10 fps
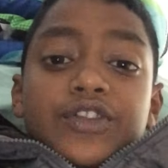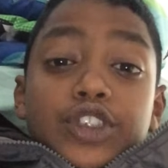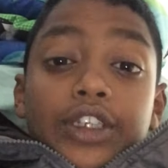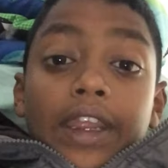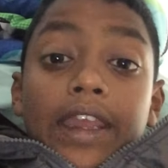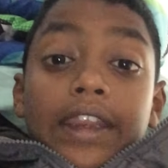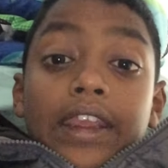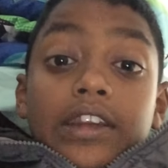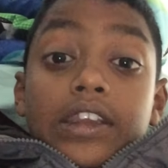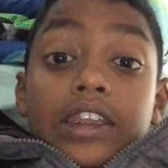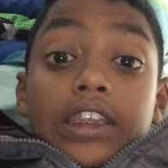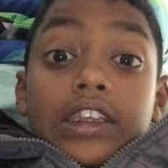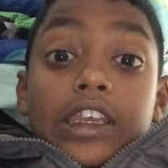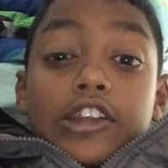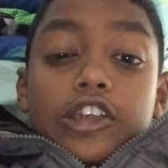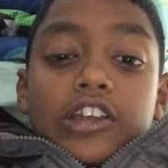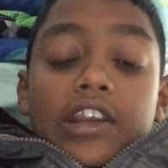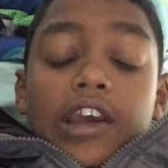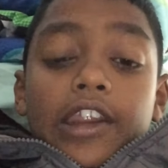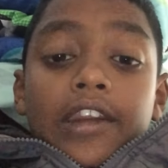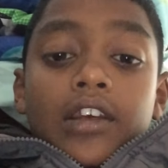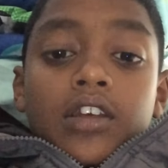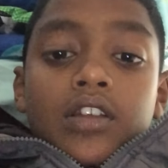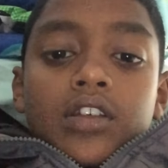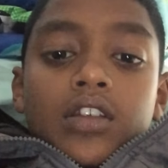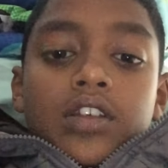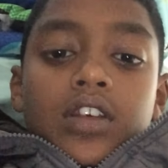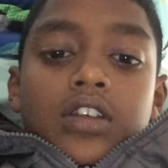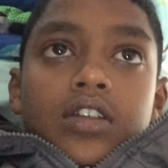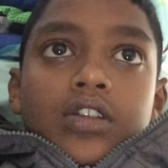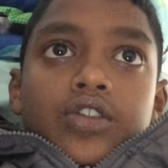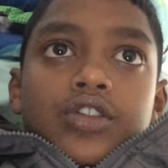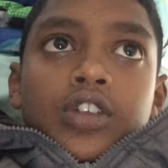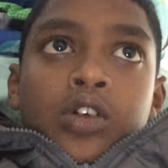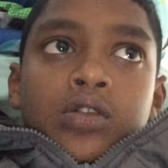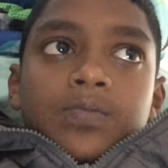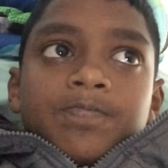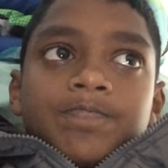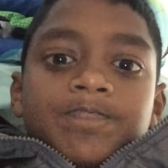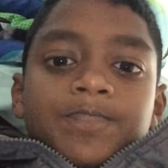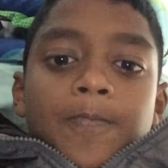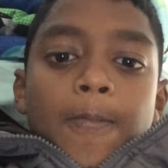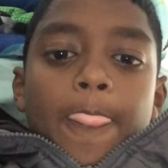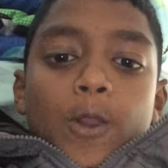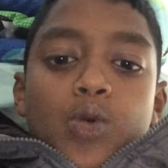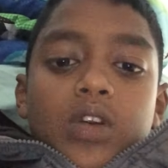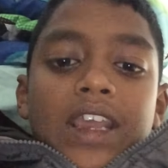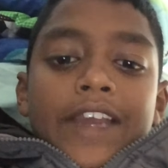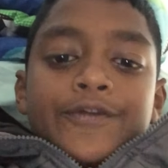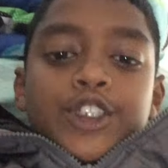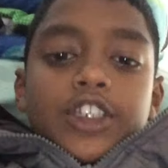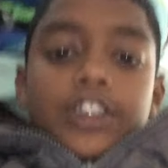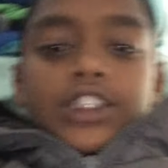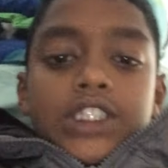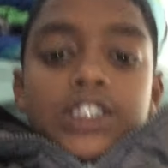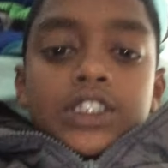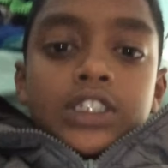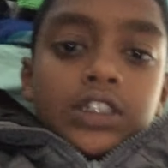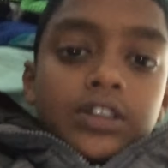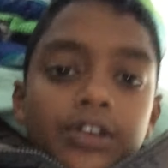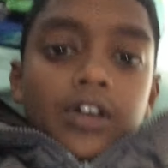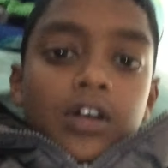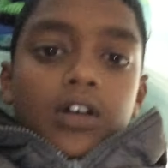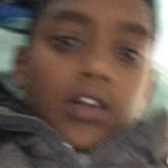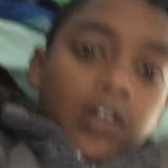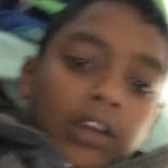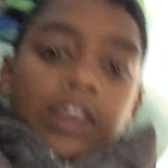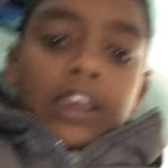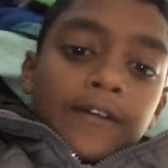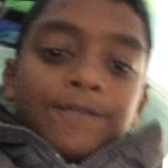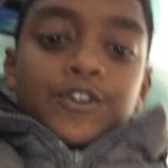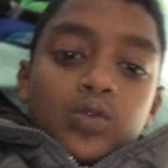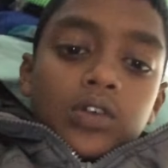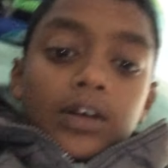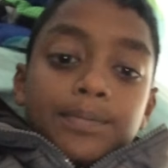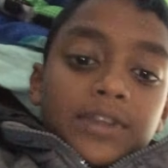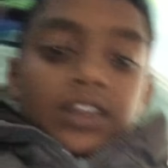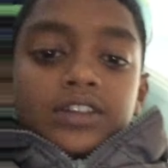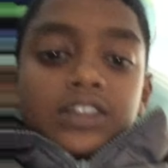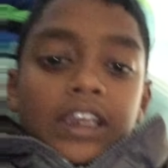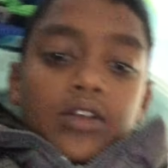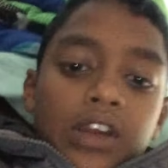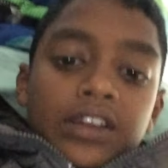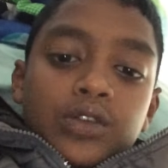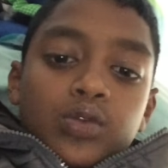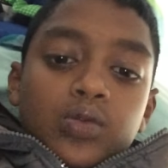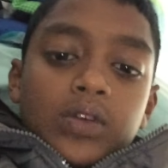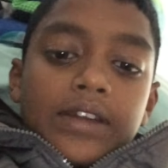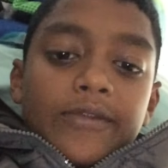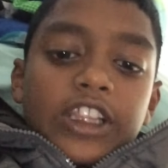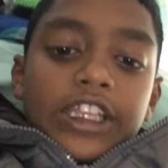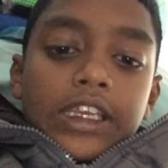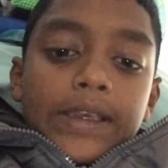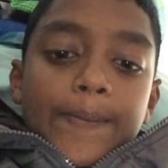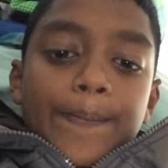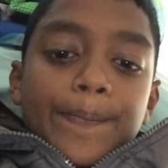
fish I had an egg and it died. So, when I have chickens, I'll give you updates how I do everything.